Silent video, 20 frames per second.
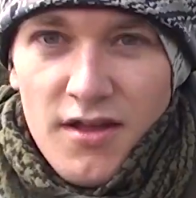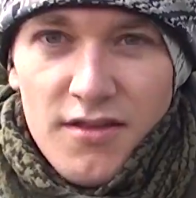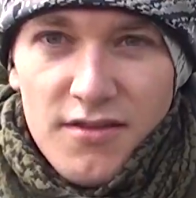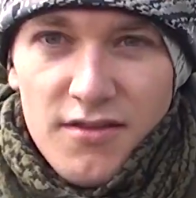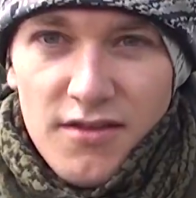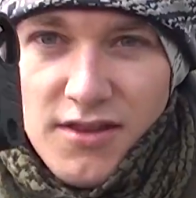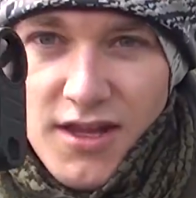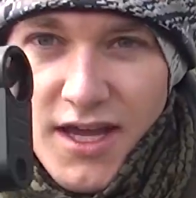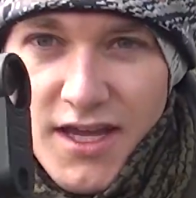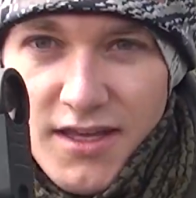
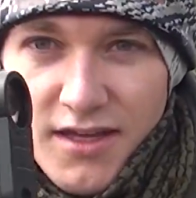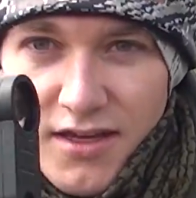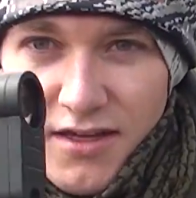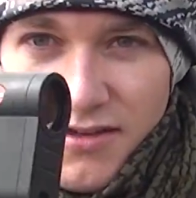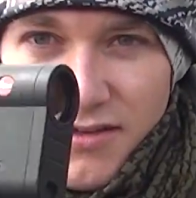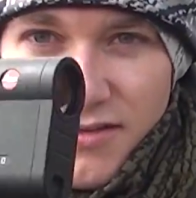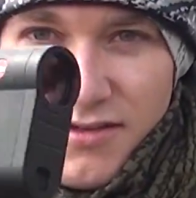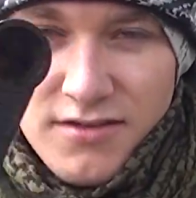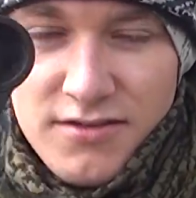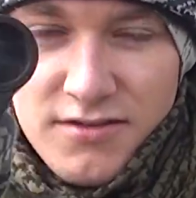The Leica
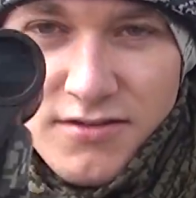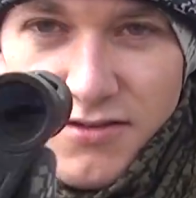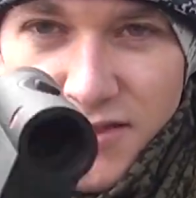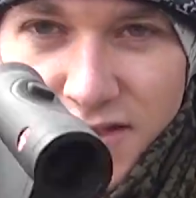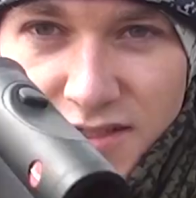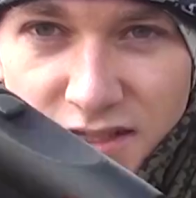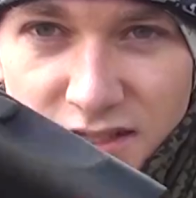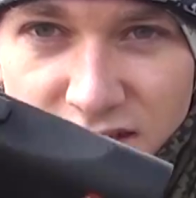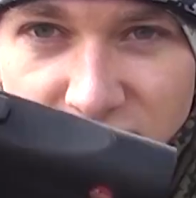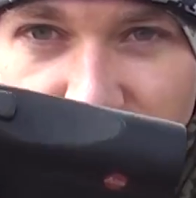
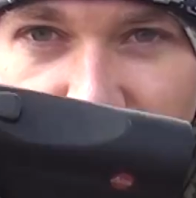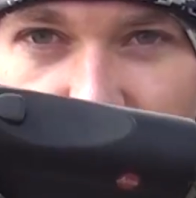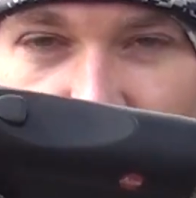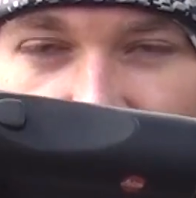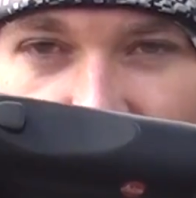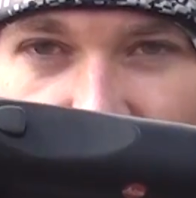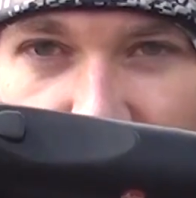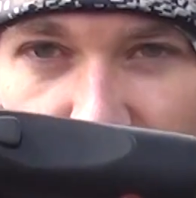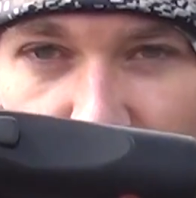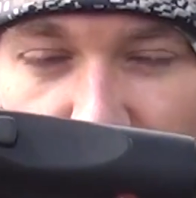is a single
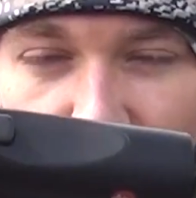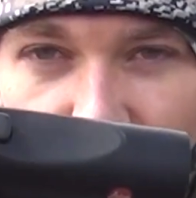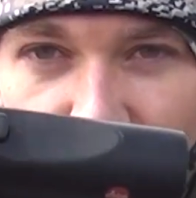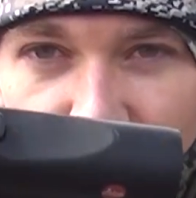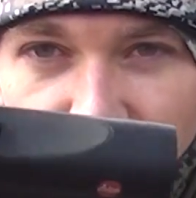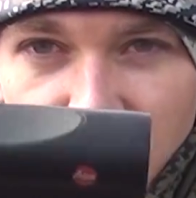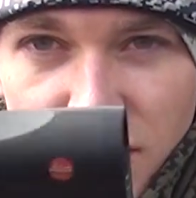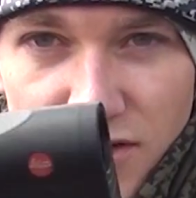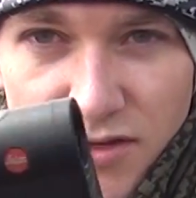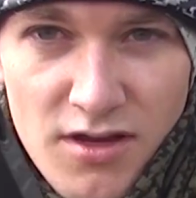button
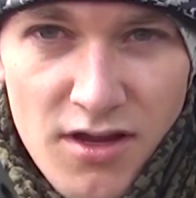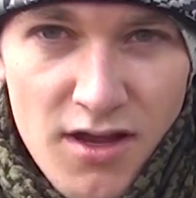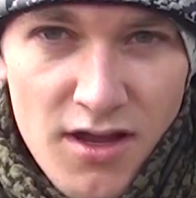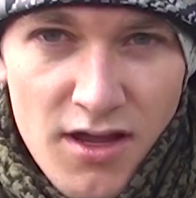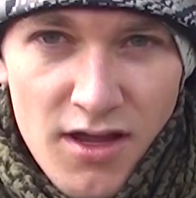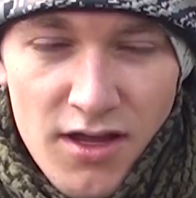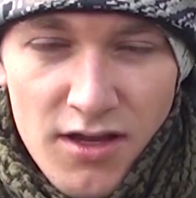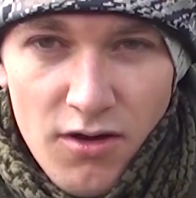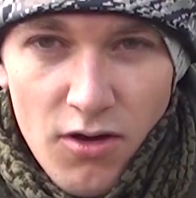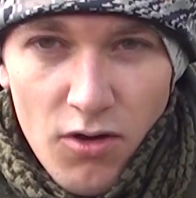operation,
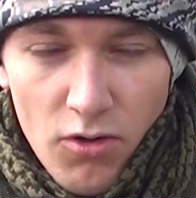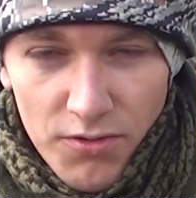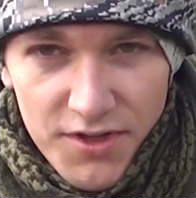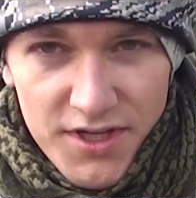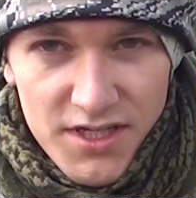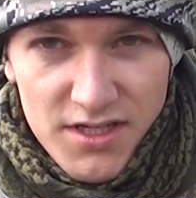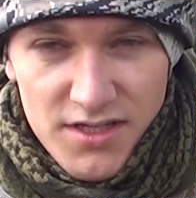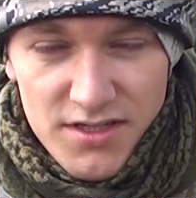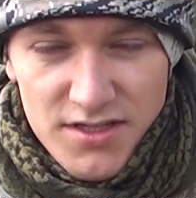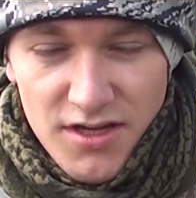
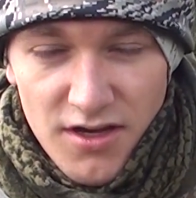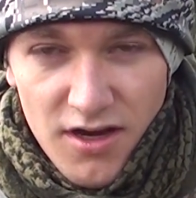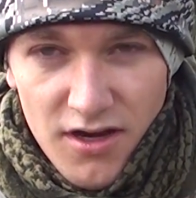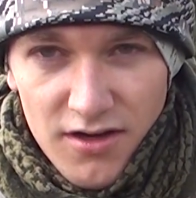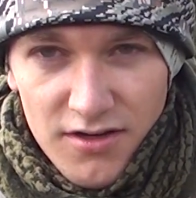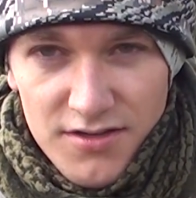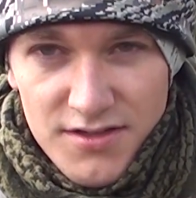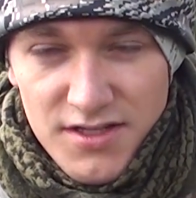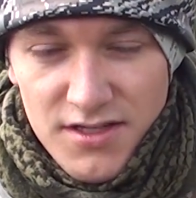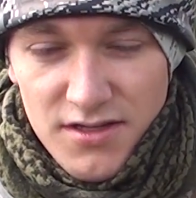only does
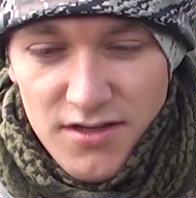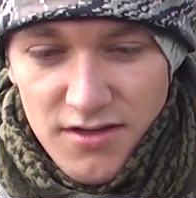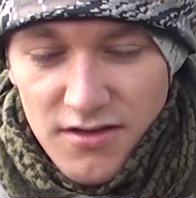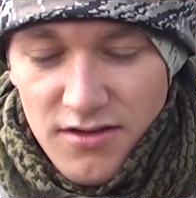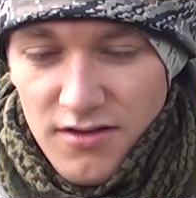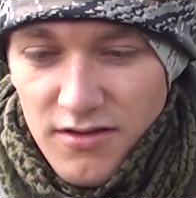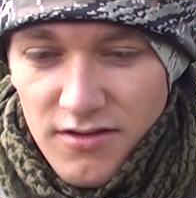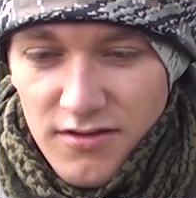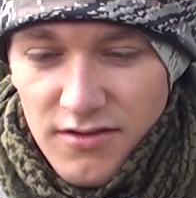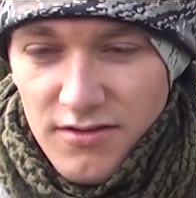yards,
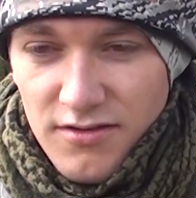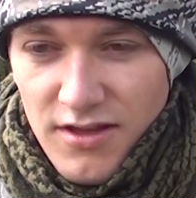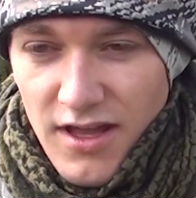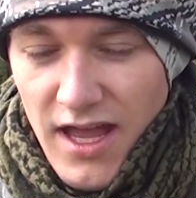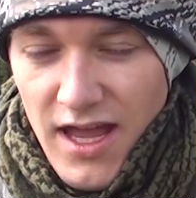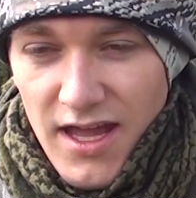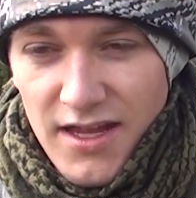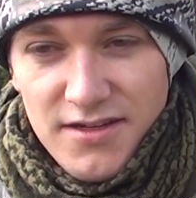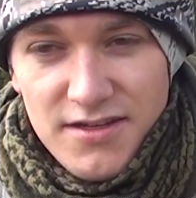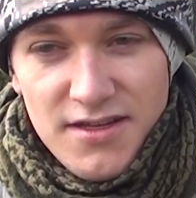
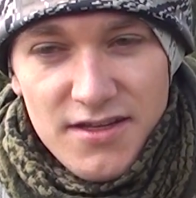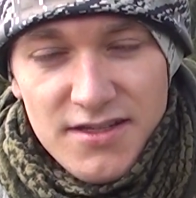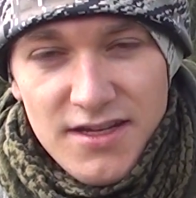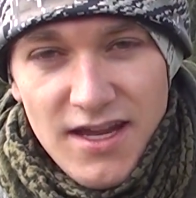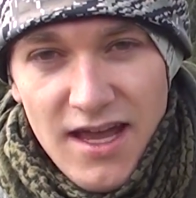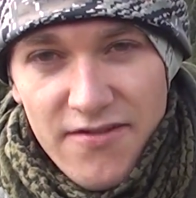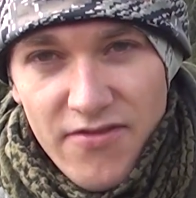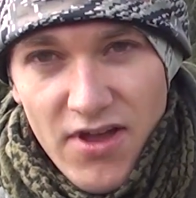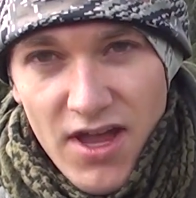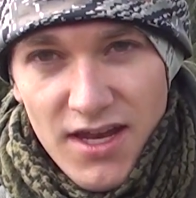and doesn't
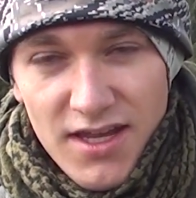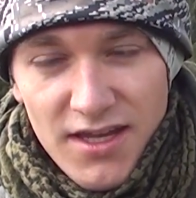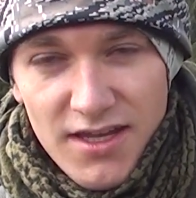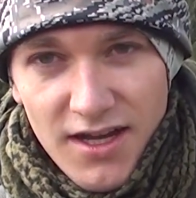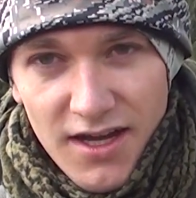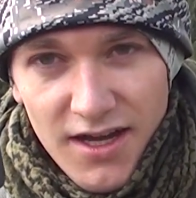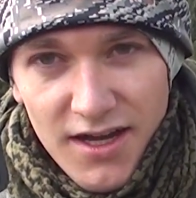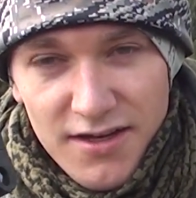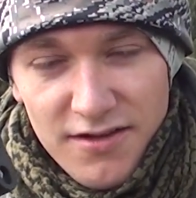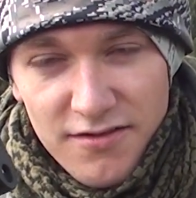have any
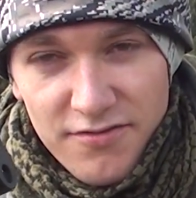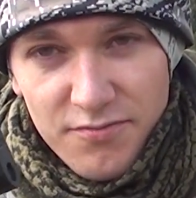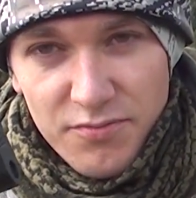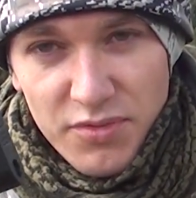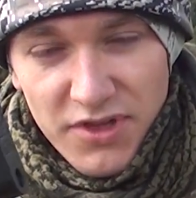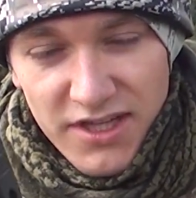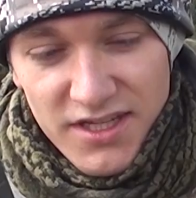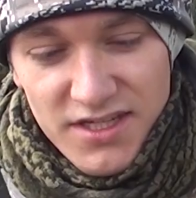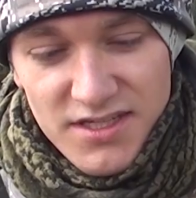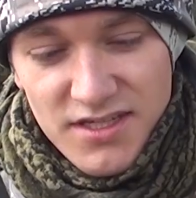kind of
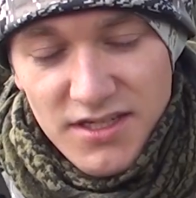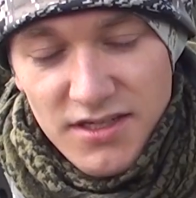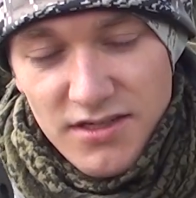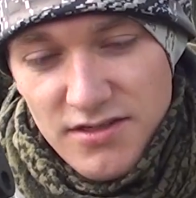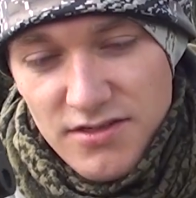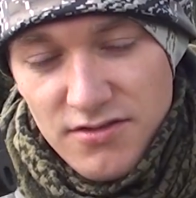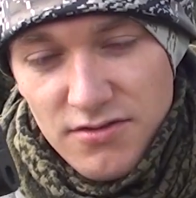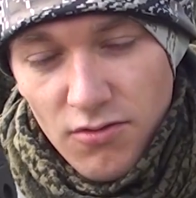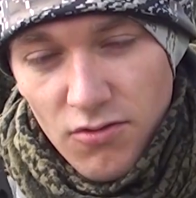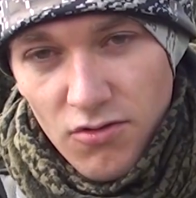
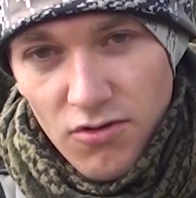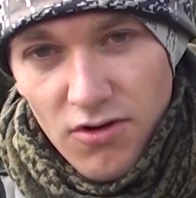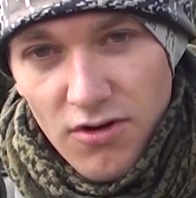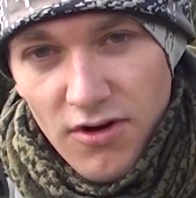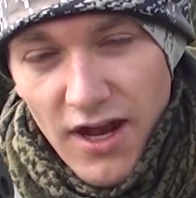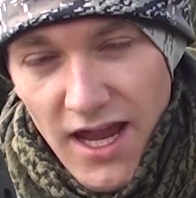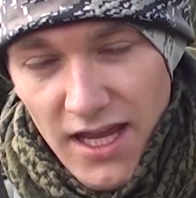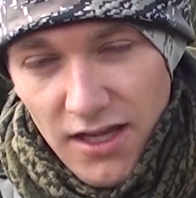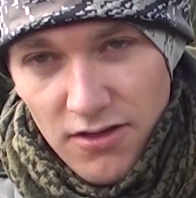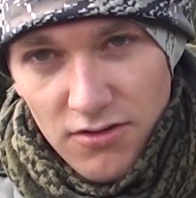ballistics or
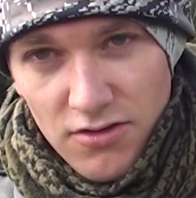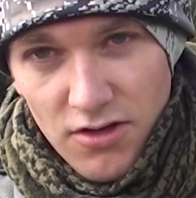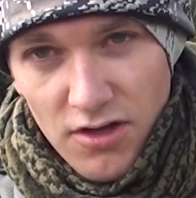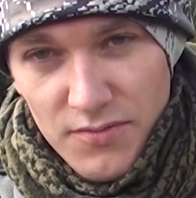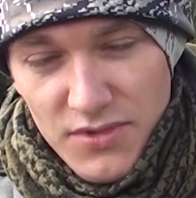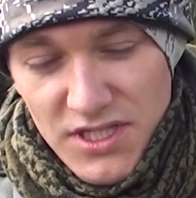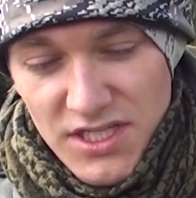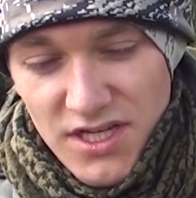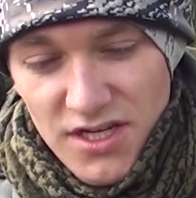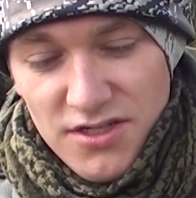angle
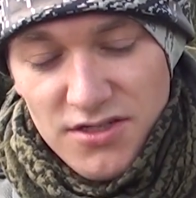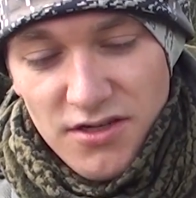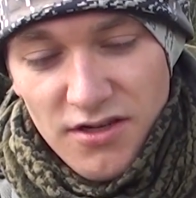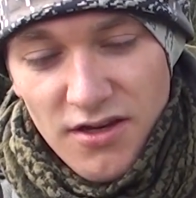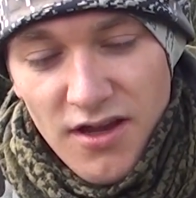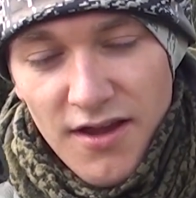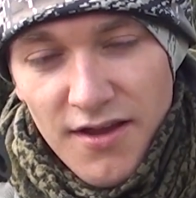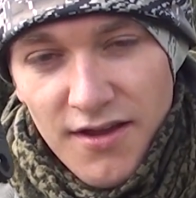compensation.